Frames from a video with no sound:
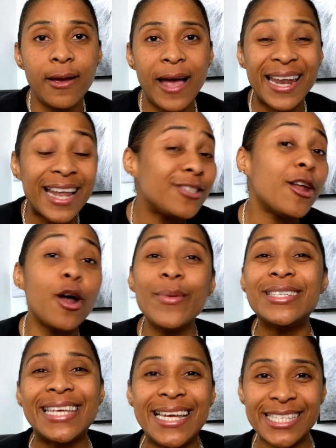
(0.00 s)
And that's not
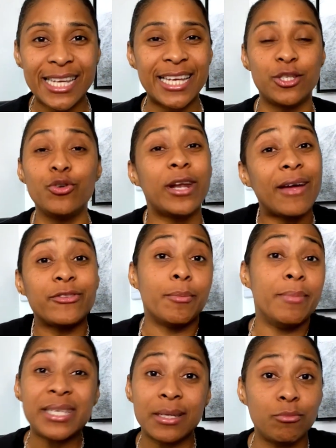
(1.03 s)
always easy because you're gonna have to
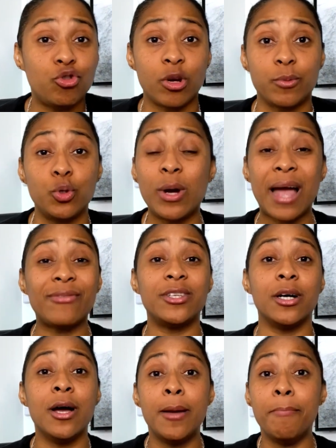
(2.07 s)
miss some trips. You're gonna have
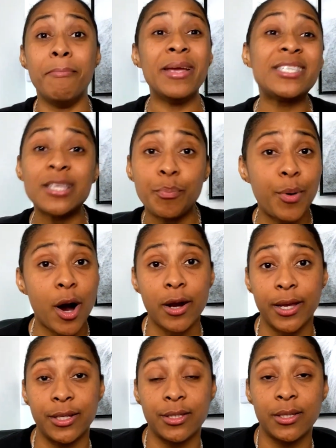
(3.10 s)
to miss some
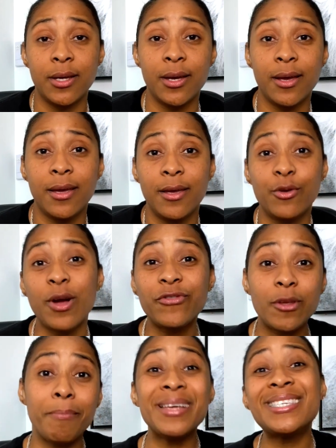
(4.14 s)
parties. You are gonna have
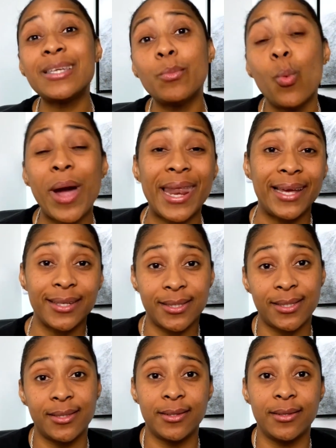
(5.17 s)
to miss some
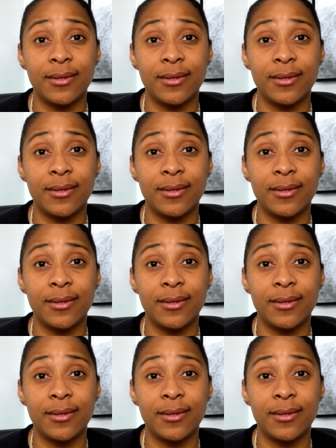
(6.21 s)
weddings.